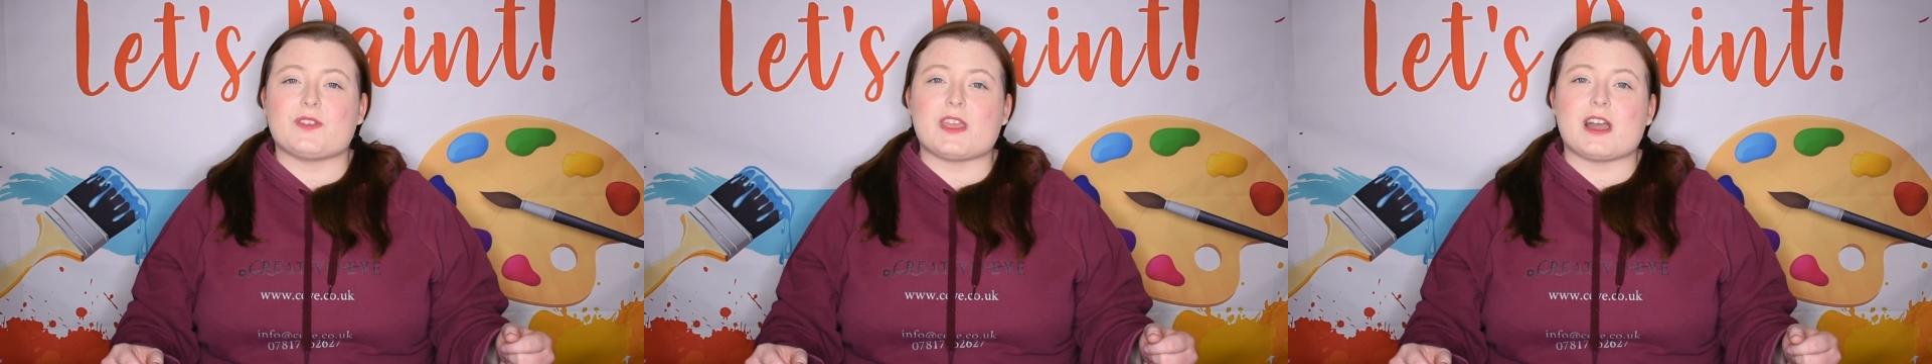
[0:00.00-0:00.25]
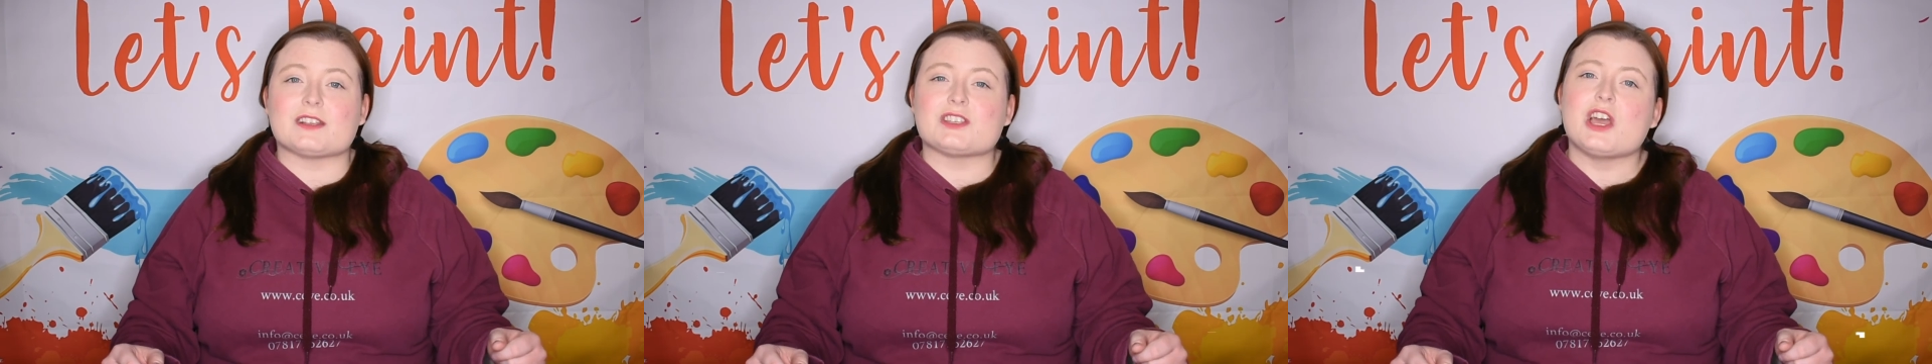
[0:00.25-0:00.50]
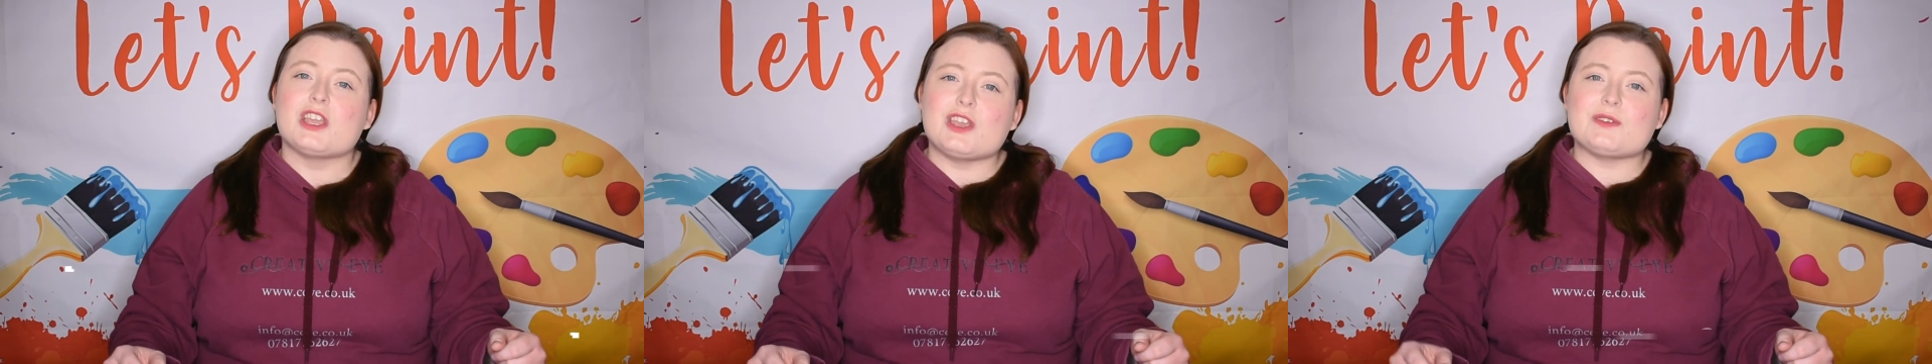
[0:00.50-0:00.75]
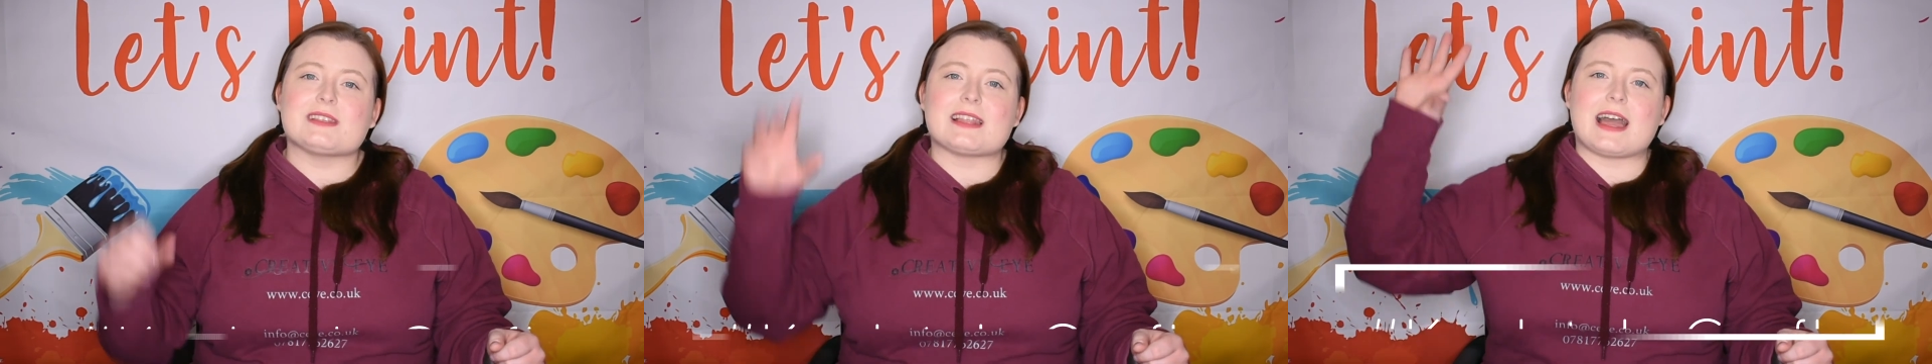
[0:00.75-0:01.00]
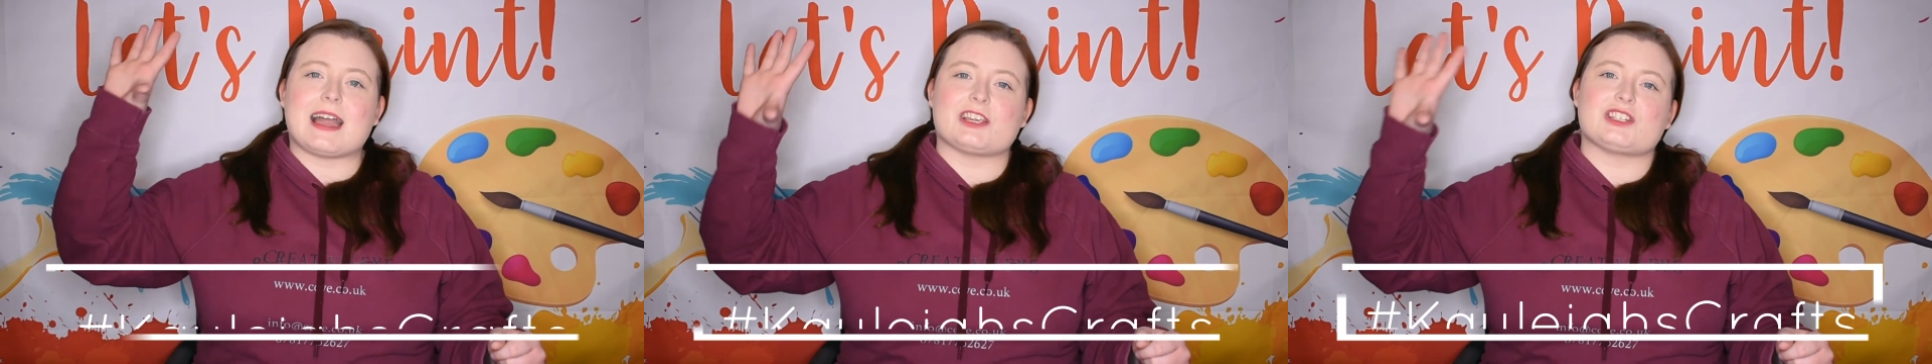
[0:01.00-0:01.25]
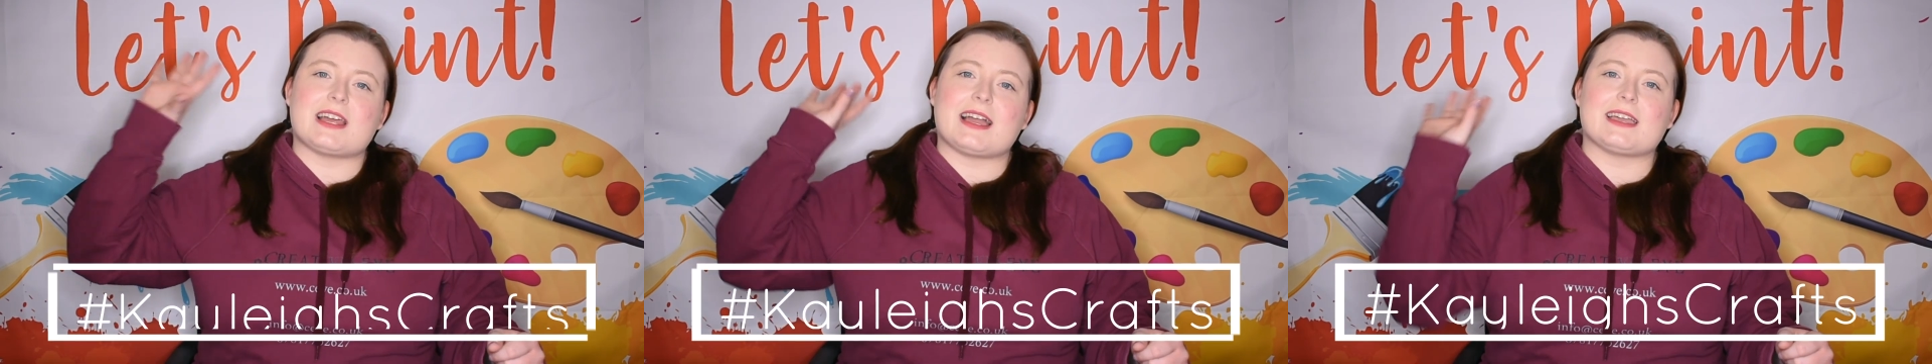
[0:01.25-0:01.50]
the Arts using that
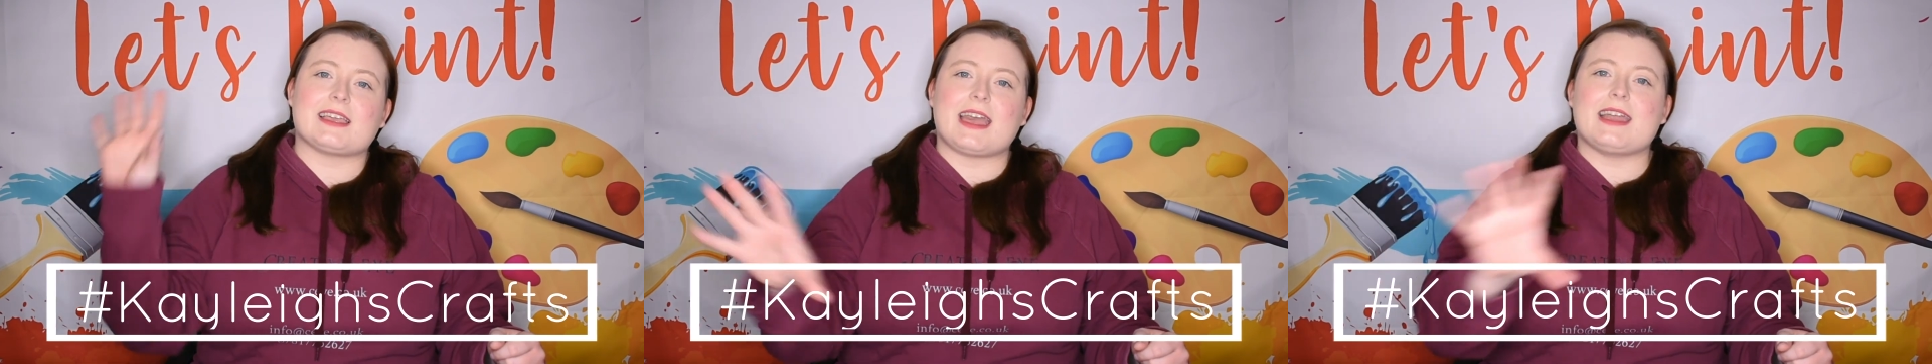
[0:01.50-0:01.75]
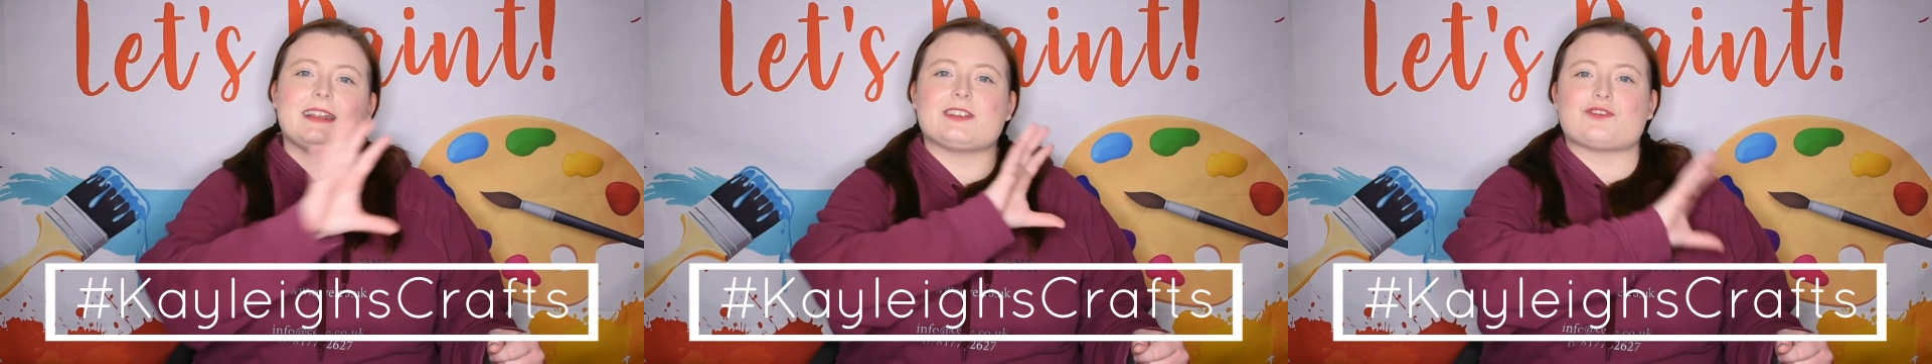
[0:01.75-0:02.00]
hashtag Kayleigh's